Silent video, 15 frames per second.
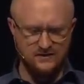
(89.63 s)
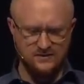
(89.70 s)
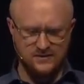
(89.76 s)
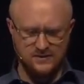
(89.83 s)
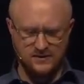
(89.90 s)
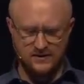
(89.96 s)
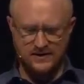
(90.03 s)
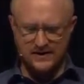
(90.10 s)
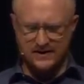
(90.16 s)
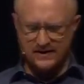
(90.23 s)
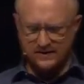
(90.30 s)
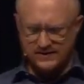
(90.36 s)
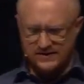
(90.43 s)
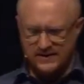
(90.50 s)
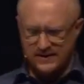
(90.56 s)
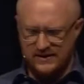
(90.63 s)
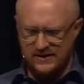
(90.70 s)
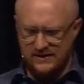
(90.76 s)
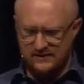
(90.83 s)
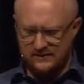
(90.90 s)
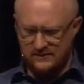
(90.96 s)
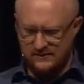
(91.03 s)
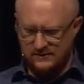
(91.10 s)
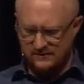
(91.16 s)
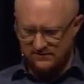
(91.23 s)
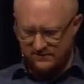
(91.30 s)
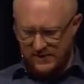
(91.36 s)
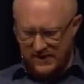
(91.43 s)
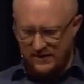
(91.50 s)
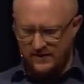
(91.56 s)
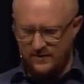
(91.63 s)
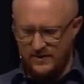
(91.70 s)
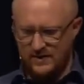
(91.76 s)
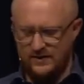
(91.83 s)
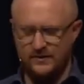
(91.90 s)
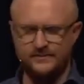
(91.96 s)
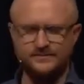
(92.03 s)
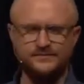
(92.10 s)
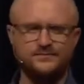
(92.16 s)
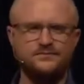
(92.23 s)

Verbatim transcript: there was a lady that was standing about in the middle,